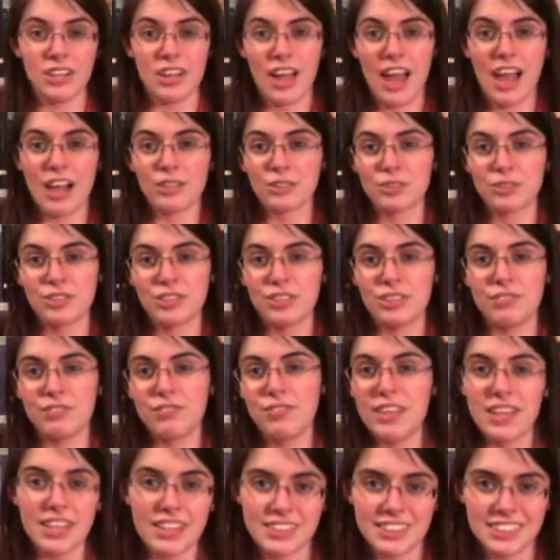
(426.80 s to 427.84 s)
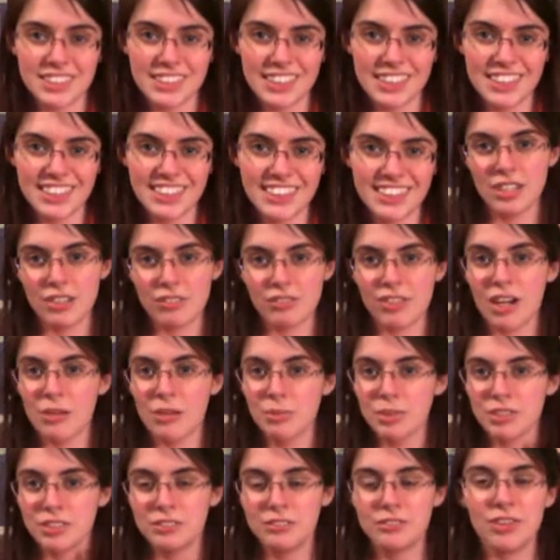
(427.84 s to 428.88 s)
actually fits.
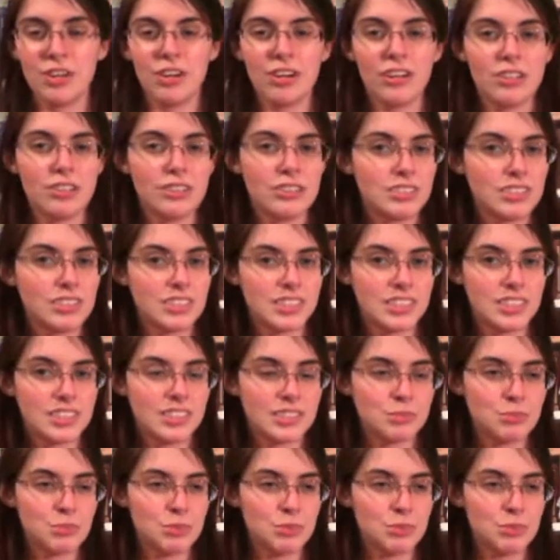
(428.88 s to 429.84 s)
Robert Duvall is in this